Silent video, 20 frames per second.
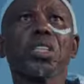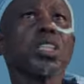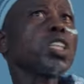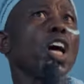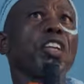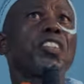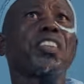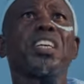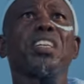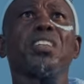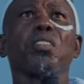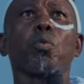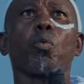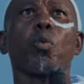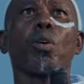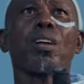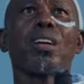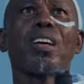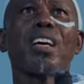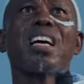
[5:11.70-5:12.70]
nothing
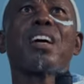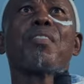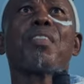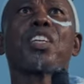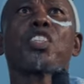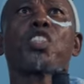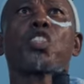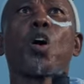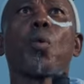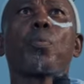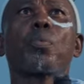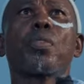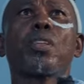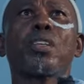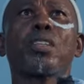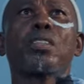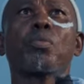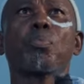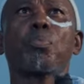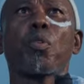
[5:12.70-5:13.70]
will ever stop
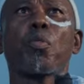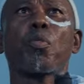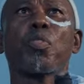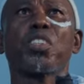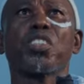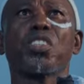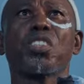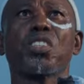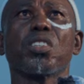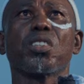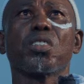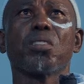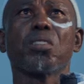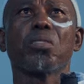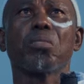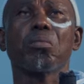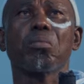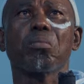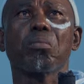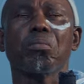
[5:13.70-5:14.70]
this prophecy
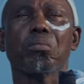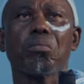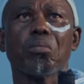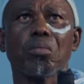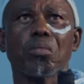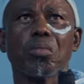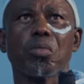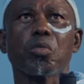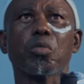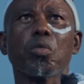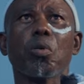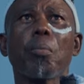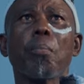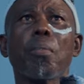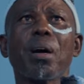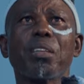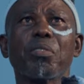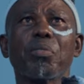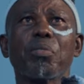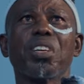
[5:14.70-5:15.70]
from
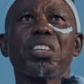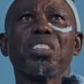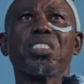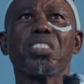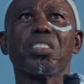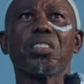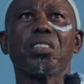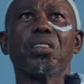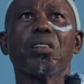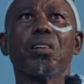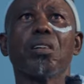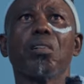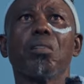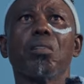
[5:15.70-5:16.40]
manifesting.